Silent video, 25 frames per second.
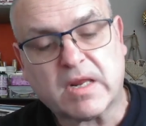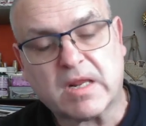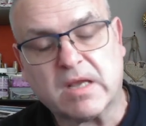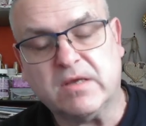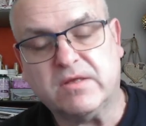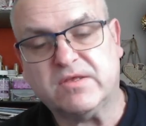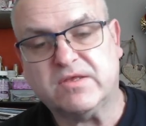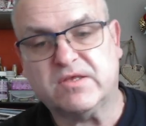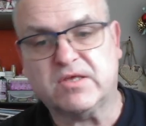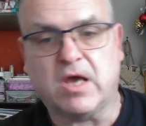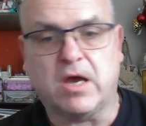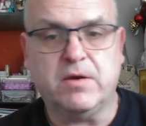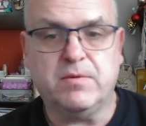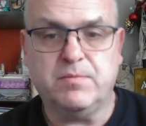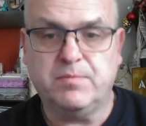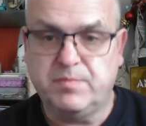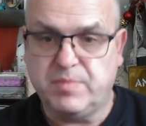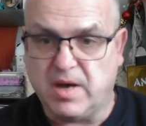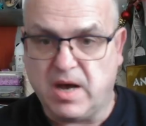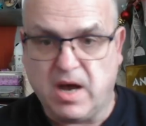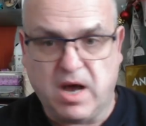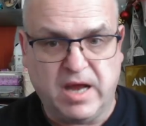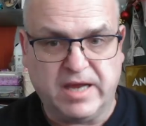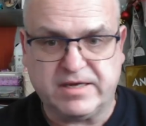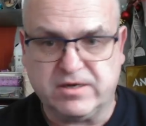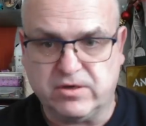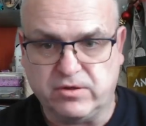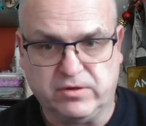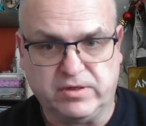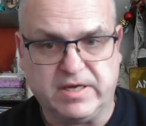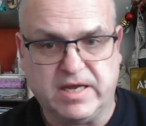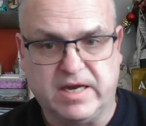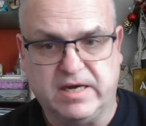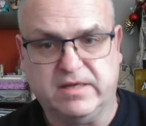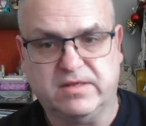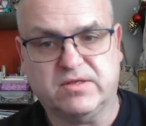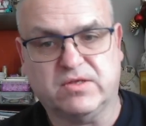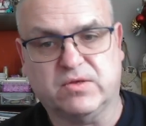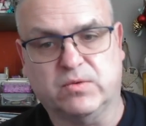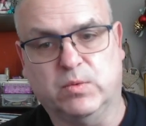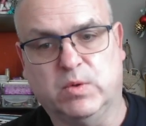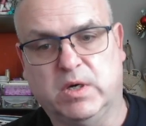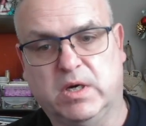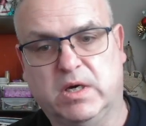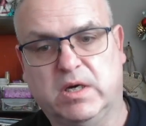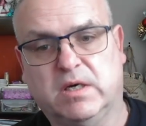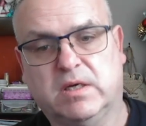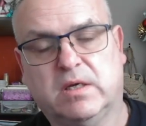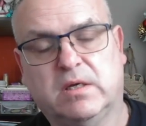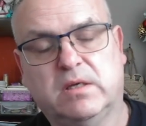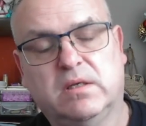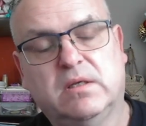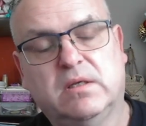So, but I couldn't get it to work.